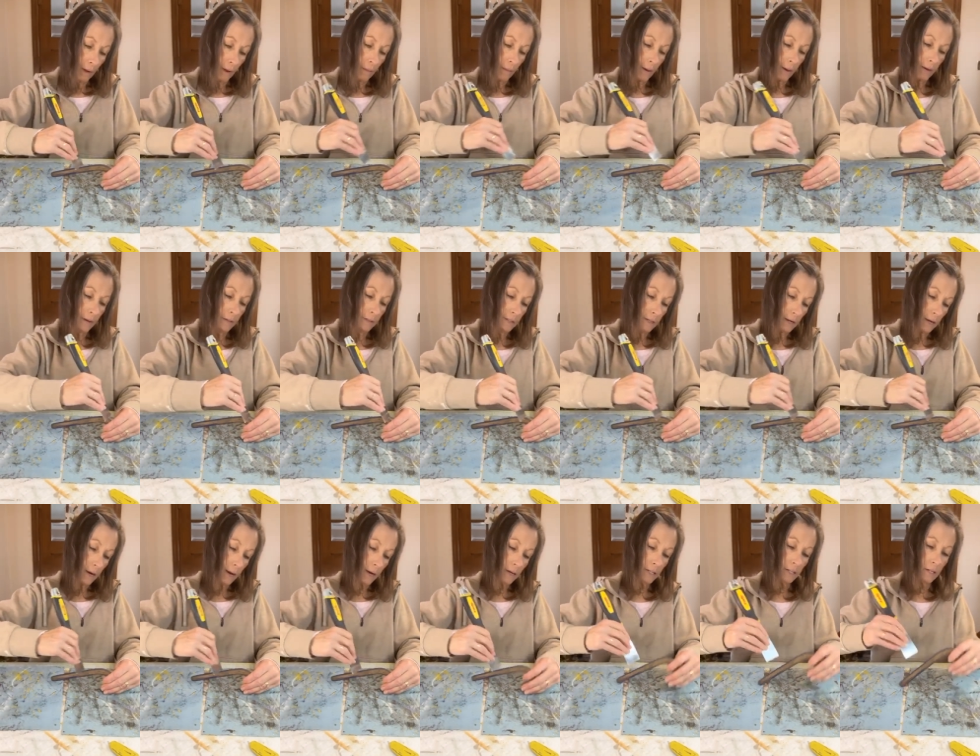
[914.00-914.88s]
And like I
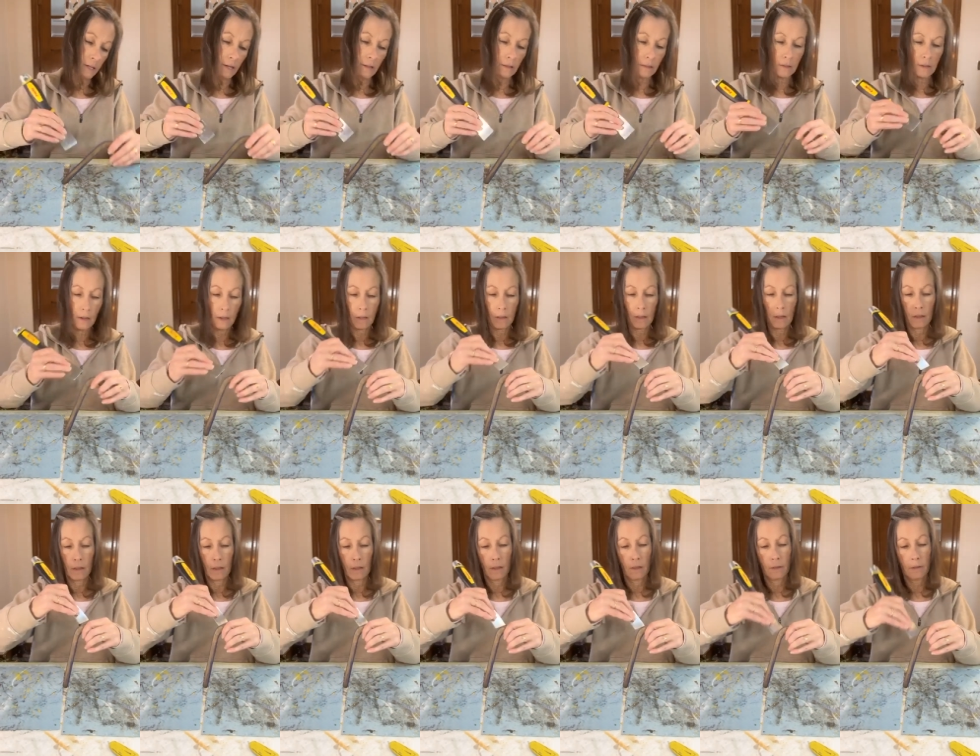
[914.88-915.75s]
said, I did
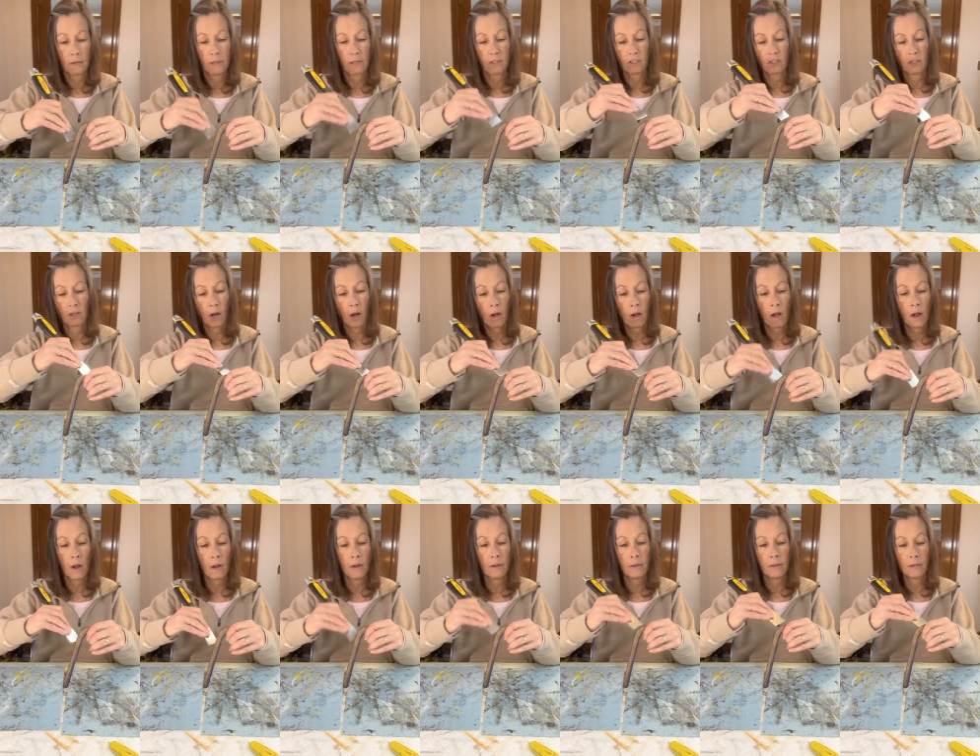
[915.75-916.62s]
this to
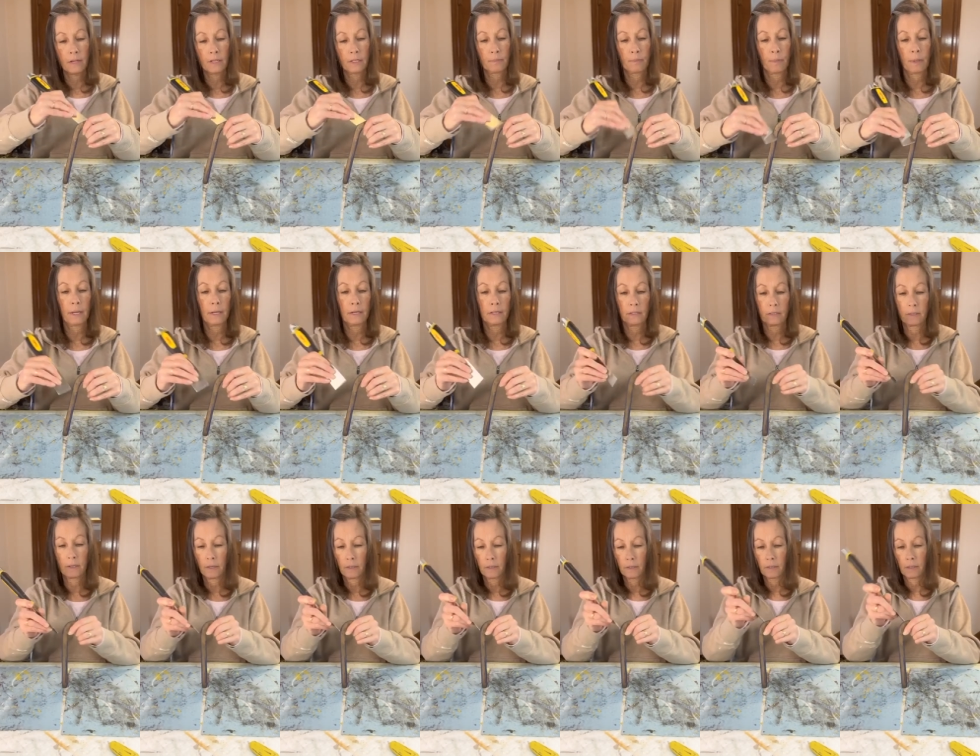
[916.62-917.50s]
all of these
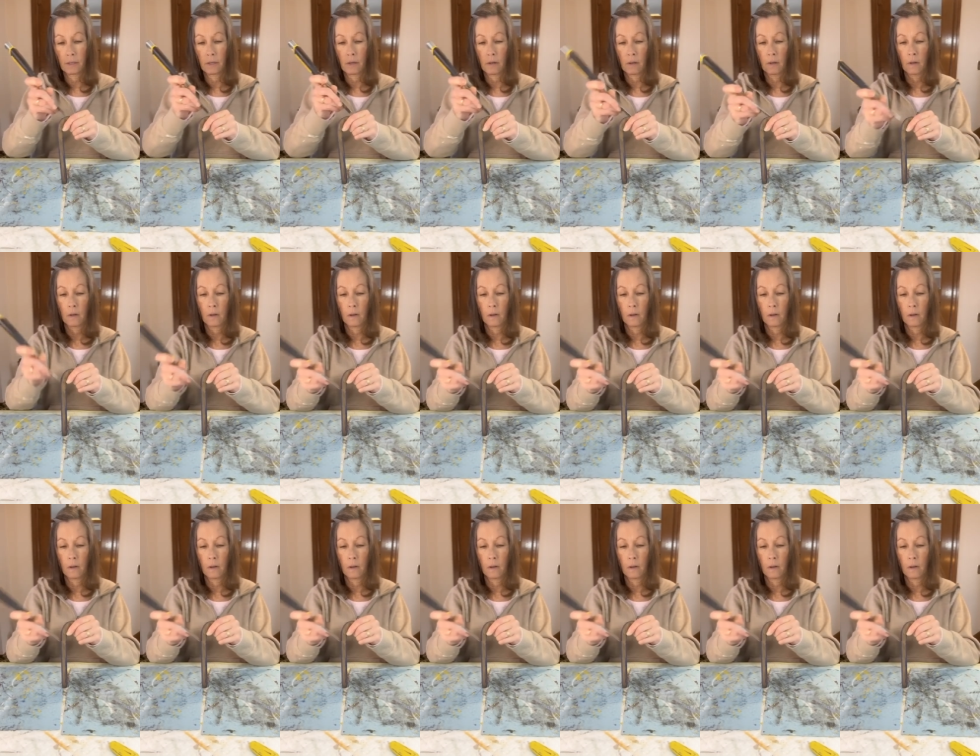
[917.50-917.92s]
pieces.